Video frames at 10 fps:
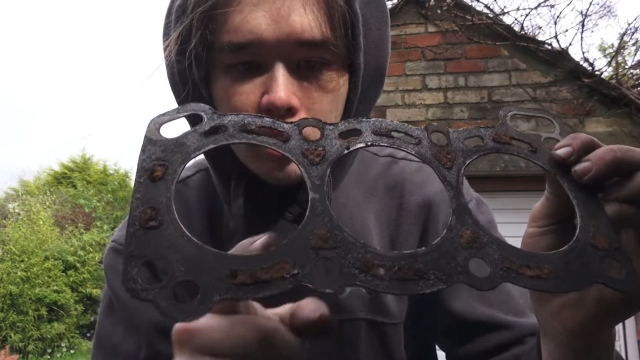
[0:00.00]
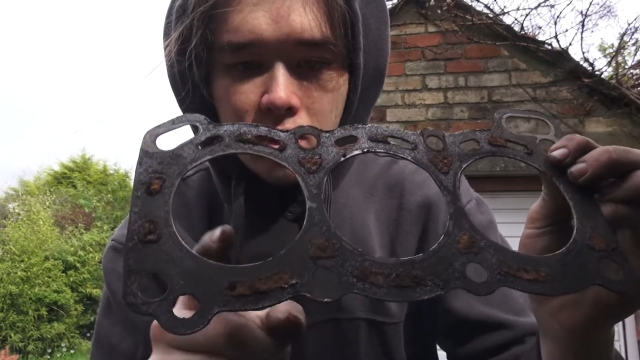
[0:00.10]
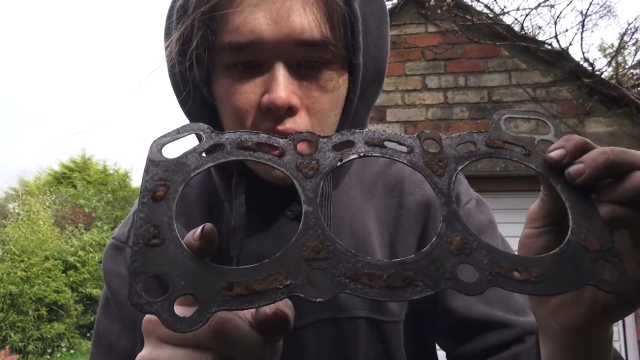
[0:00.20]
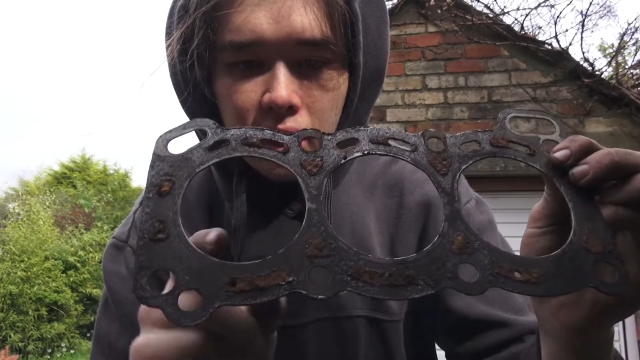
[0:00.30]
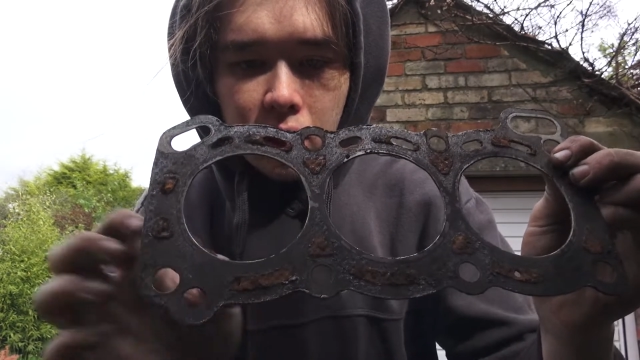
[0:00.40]

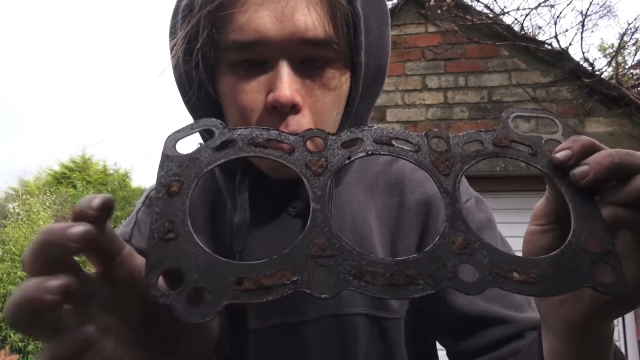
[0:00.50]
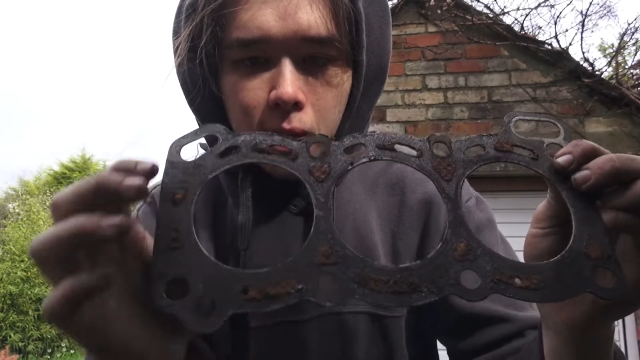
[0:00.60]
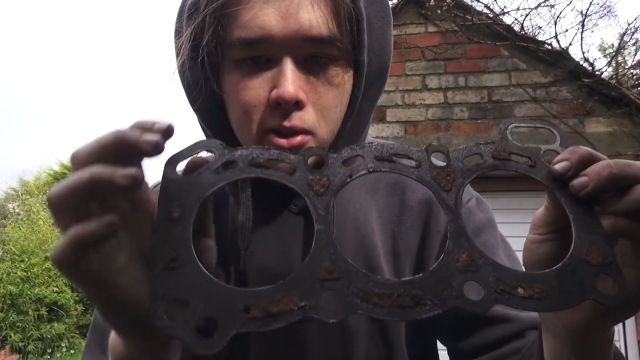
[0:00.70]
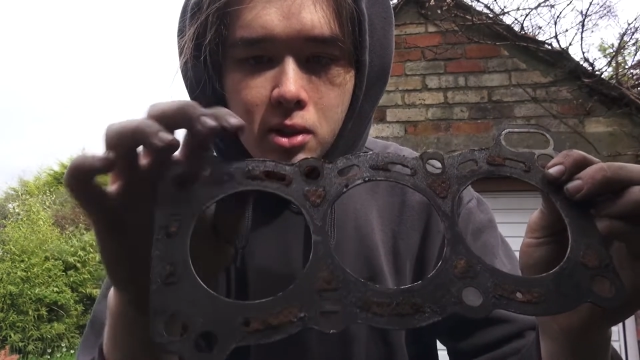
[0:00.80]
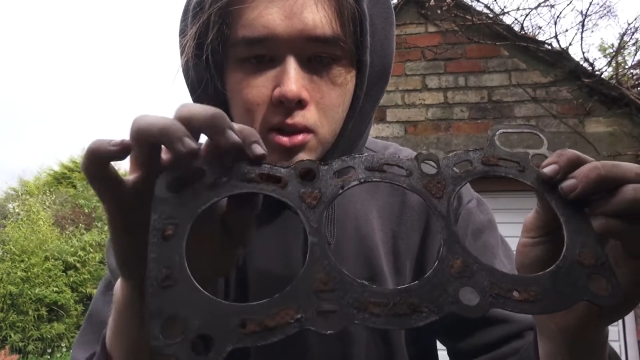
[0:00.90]
seal the
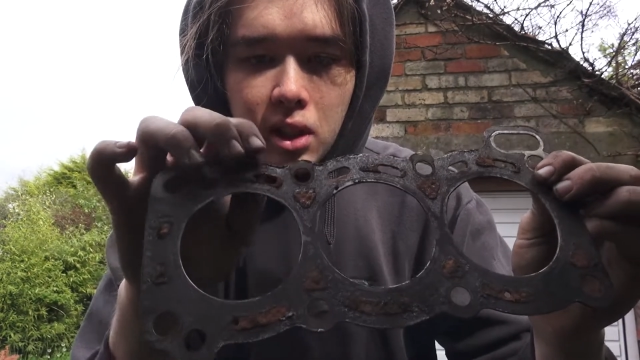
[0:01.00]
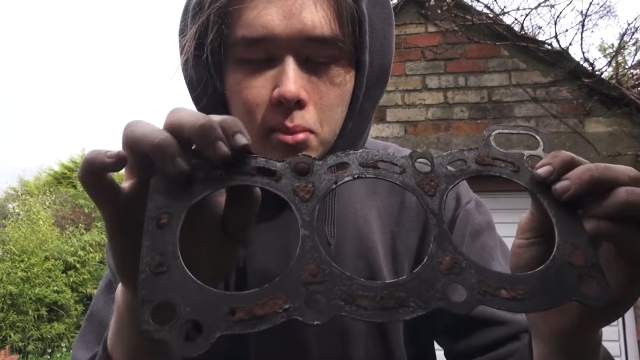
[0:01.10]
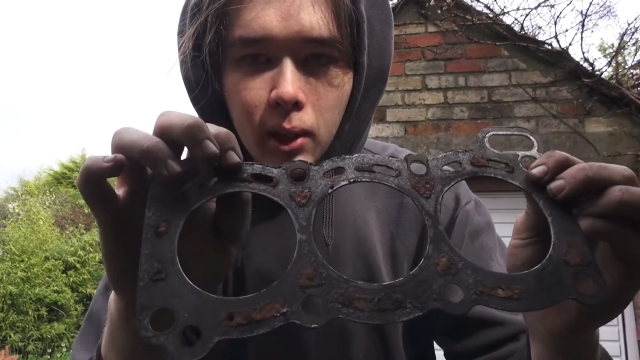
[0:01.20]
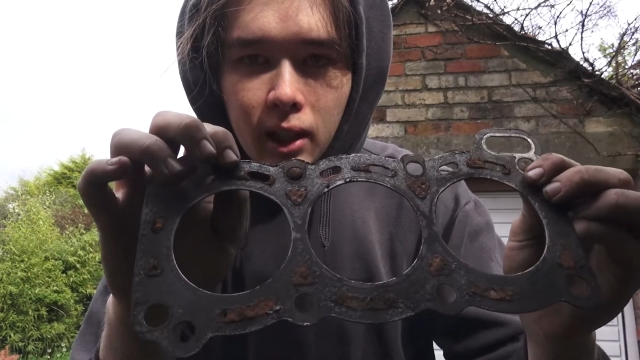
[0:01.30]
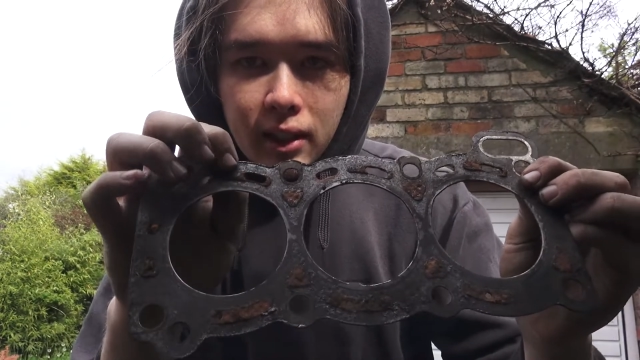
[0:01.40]
combustion
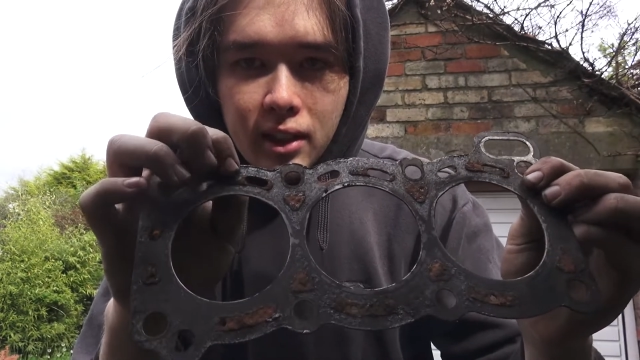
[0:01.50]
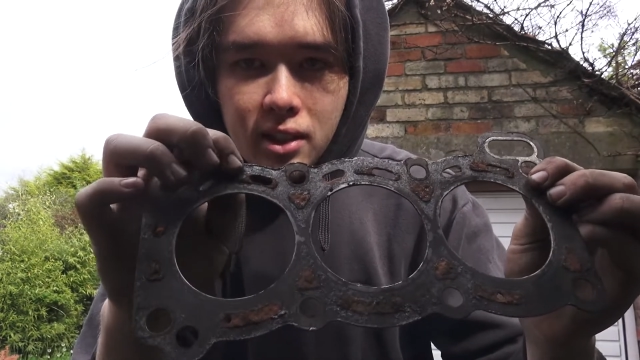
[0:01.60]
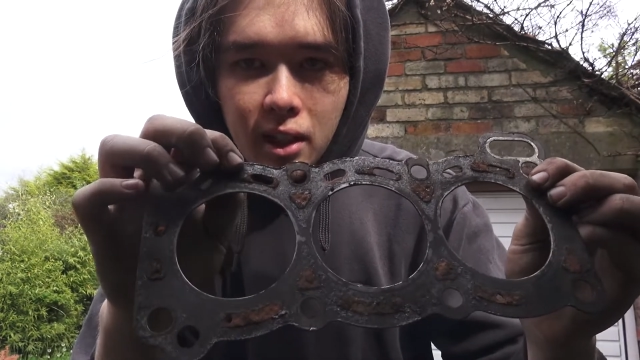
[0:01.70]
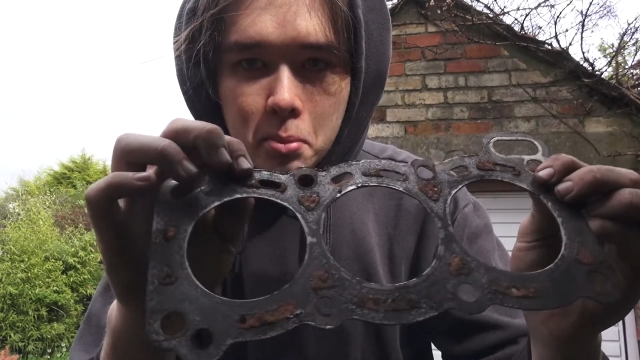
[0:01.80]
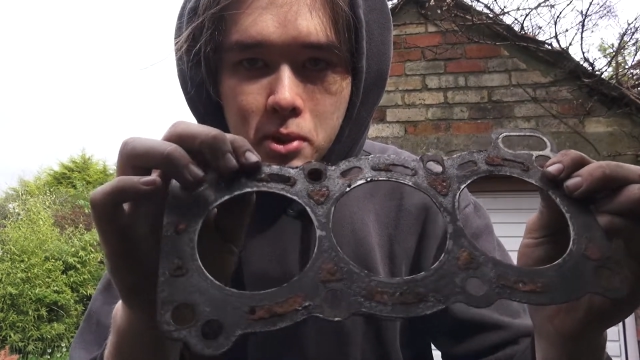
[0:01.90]
chamber, and this
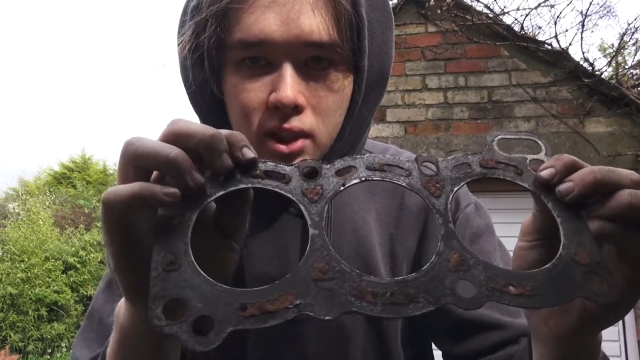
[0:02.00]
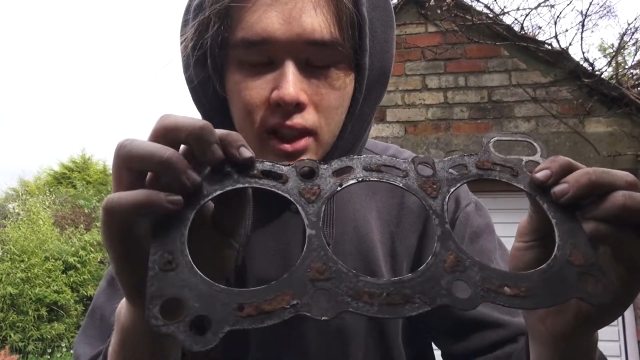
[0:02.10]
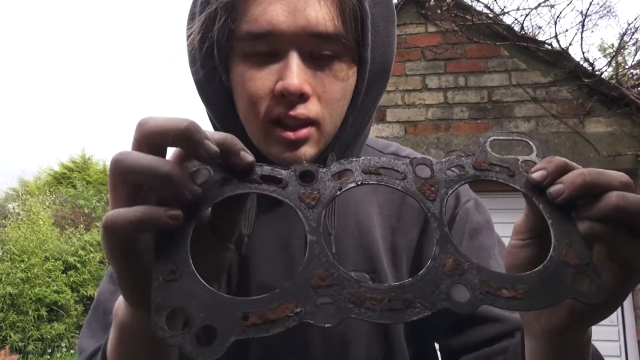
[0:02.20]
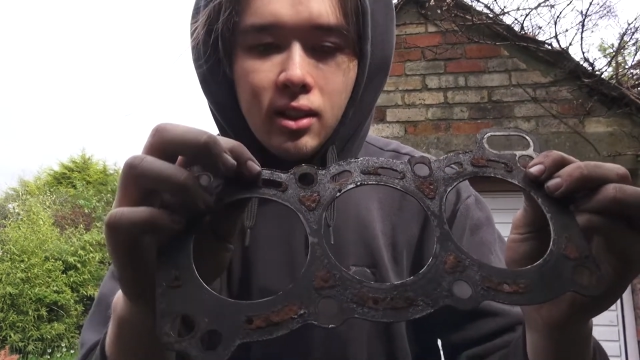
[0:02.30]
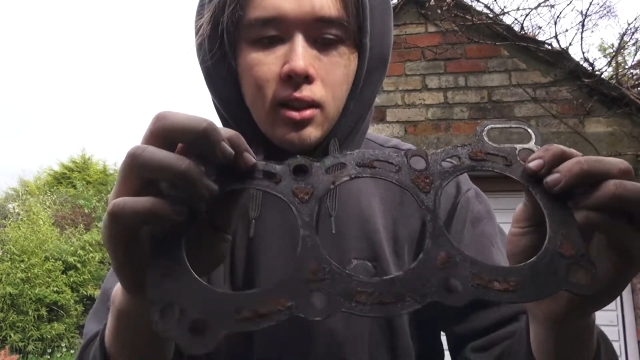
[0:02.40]
helps
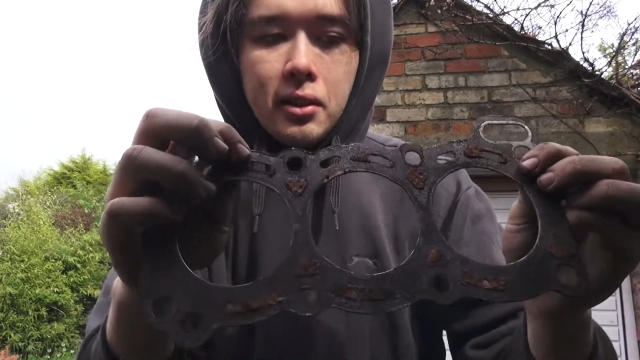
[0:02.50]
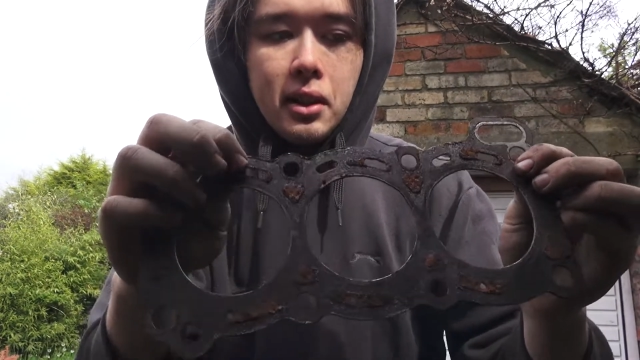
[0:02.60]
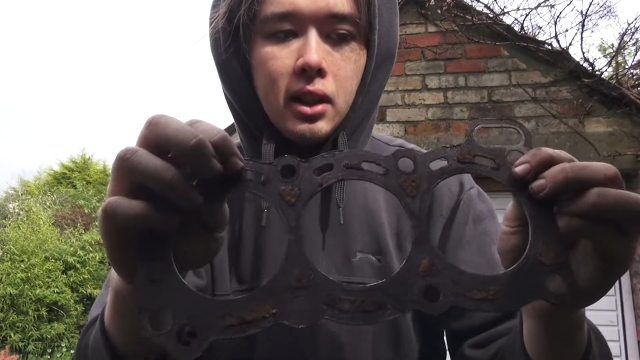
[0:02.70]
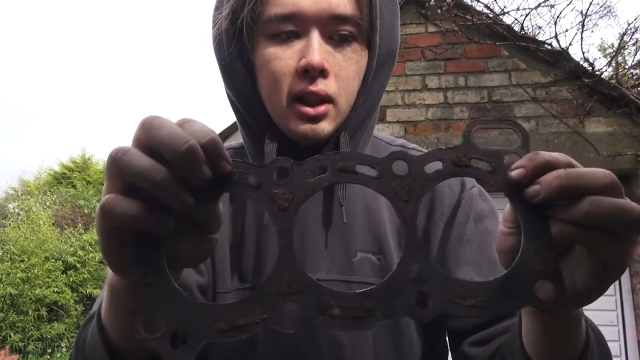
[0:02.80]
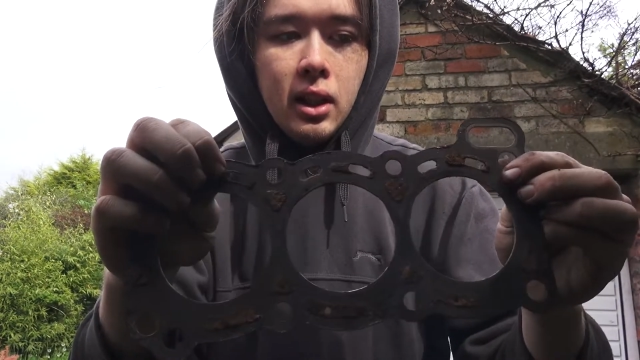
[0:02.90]
seal all the